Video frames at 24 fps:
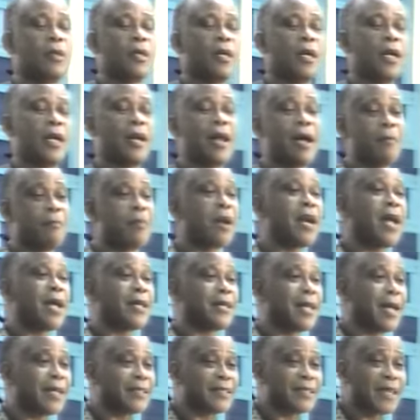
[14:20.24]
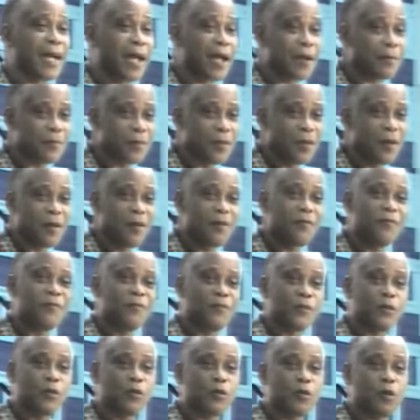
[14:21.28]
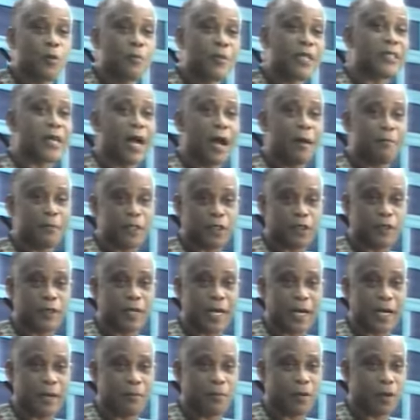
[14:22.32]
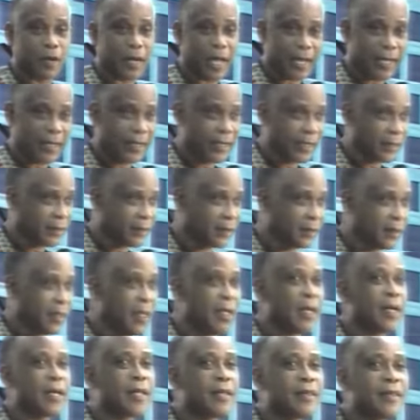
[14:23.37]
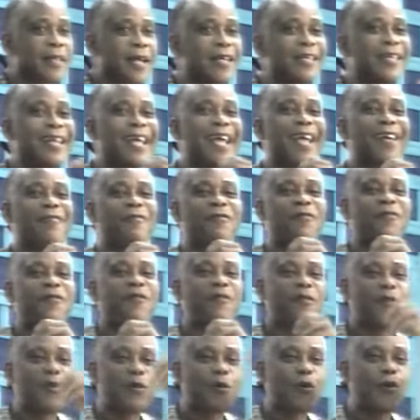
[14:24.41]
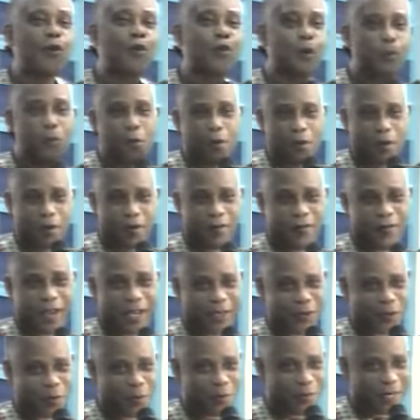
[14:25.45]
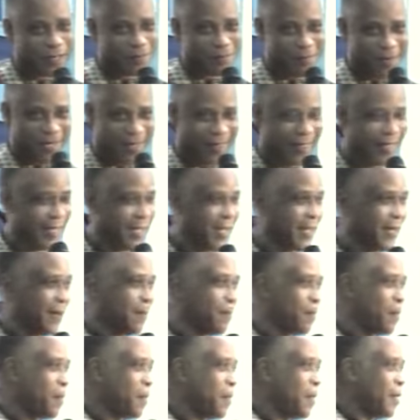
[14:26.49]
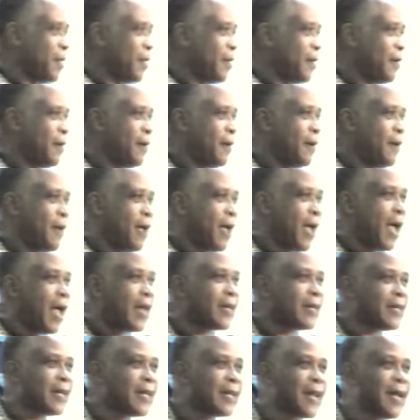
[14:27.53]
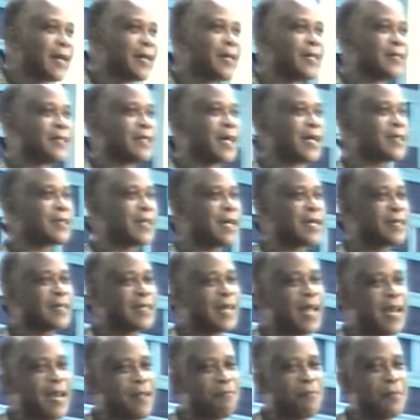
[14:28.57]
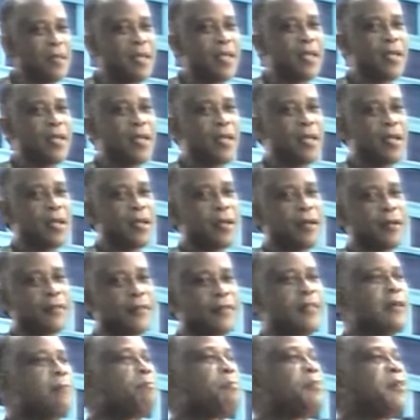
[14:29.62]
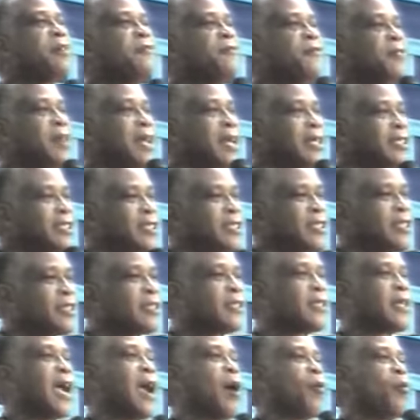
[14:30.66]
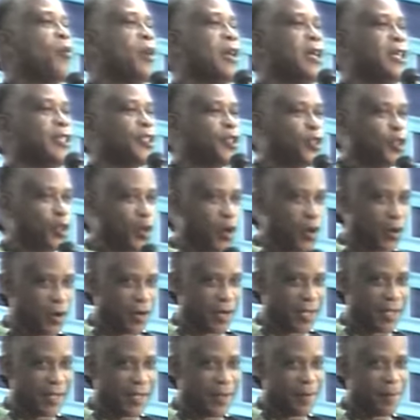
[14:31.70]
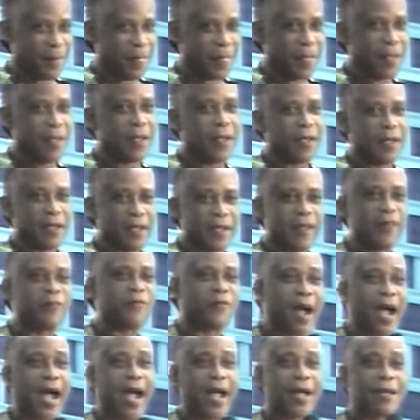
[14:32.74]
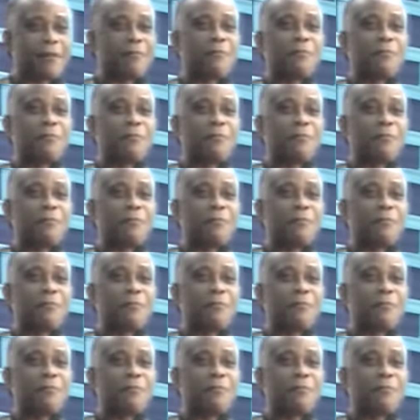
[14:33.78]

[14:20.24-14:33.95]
uh, Liberia at that time to meet our missionary brother Edet. Then they flew to Monrovia to meet me there. And then now they started telling me the privileges I will enjoy if I